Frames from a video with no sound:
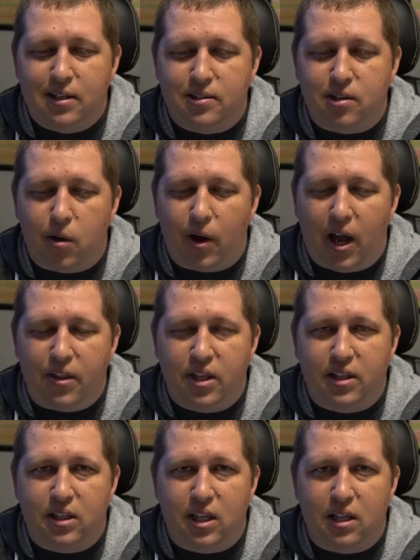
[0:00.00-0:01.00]
So I
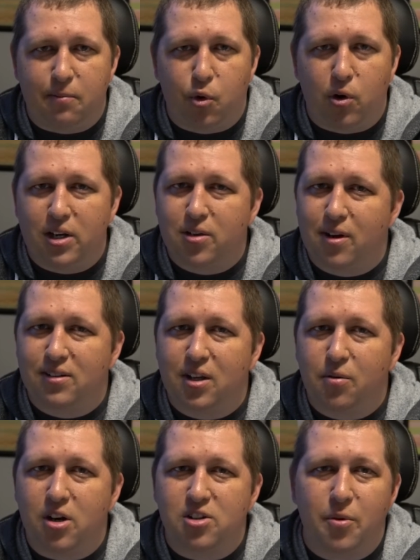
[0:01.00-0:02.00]
think that the more
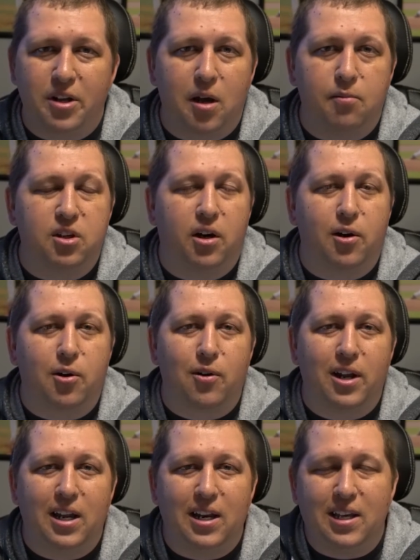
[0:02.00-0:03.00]
interesting question when it comes to Hunter
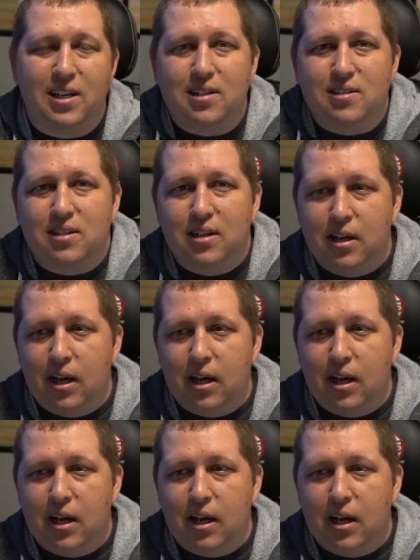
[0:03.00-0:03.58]
Green is,